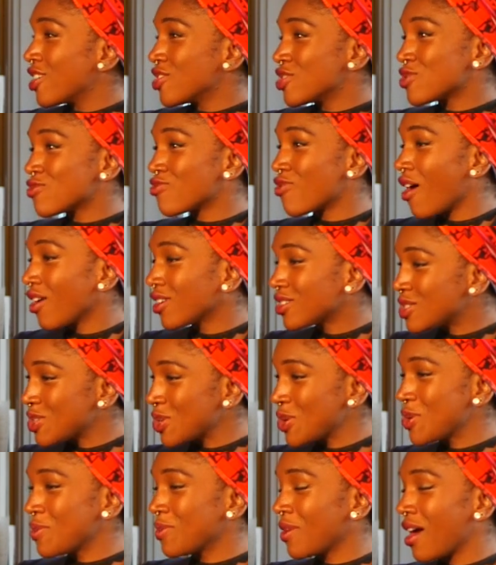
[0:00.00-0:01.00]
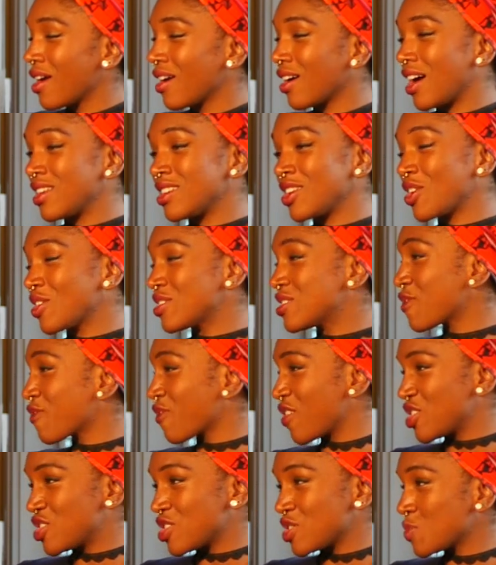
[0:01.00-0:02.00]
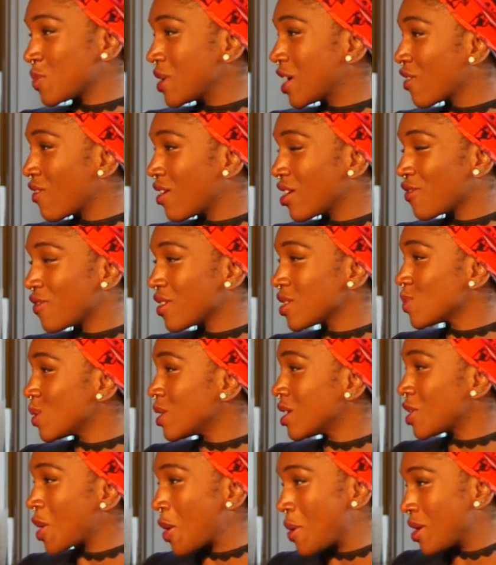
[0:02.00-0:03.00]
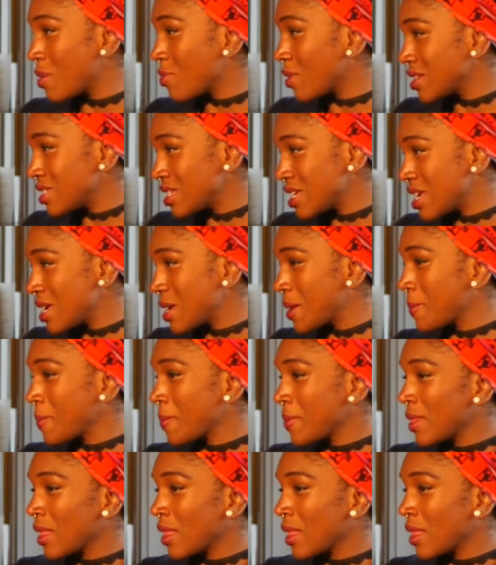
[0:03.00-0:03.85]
And just rocked up. Like, I didn't go to Freshers Week or anything, so I didn't know anybody.